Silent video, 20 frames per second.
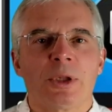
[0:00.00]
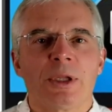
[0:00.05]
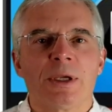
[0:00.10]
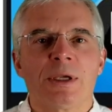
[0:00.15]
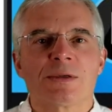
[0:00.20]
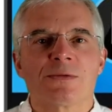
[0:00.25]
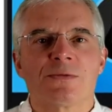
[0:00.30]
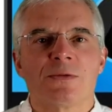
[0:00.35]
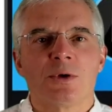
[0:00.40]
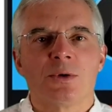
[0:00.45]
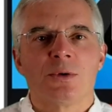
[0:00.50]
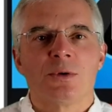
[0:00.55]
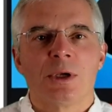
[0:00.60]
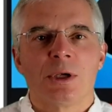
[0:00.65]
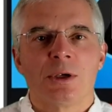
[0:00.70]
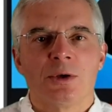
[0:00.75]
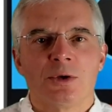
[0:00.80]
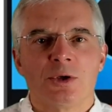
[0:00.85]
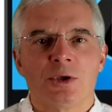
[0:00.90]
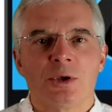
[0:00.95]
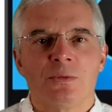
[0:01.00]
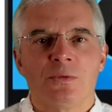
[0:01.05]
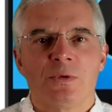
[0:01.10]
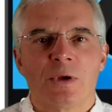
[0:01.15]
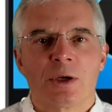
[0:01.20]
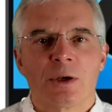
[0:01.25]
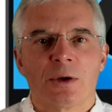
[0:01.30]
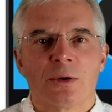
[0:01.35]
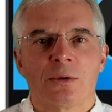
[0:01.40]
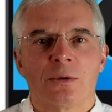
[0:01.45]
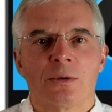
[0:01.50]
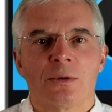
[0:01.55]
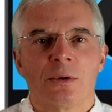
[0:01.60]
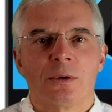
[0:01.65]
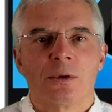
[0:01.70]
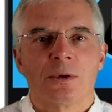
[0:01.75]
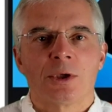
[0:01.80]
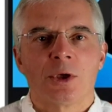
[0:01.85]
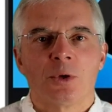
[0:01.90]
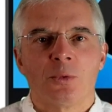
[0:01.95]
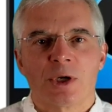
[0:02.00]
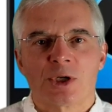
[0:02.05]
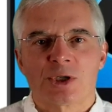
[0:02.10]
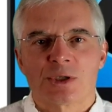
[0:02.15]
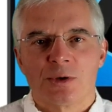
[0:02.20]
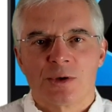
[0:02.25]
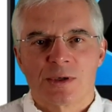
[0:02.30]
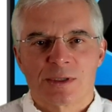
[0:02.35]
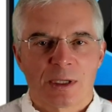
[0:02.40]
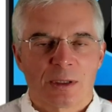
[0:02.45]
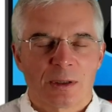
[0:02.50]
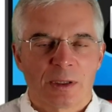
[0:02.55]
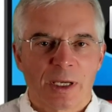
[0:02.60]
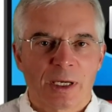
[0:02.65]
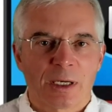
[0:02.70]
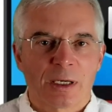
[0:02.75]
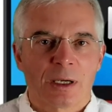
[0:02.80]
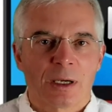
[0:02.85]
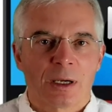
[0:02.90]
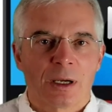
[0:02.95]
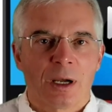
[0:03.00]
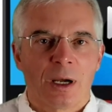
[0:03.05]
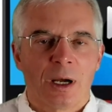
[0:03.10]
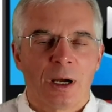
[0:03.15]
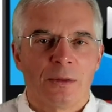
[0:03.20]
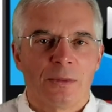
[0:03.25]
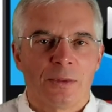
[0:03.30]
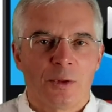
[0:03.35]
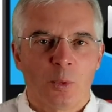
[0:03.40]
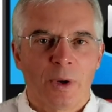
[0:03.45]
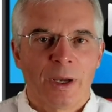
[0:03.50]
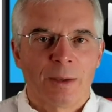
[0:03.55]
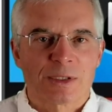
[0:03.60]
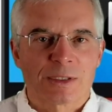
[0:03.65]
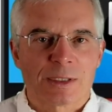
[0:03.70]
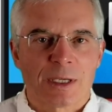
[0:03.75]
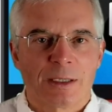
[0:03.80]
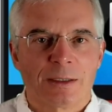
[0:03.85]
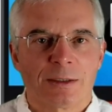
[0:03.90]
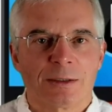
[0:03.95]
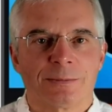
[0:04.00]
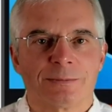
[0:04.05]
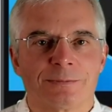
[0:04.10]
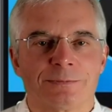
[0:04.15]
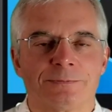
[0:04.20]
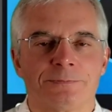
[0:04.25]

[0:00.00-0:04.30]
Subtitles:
Please view the YouTube video to which there is a link on the website.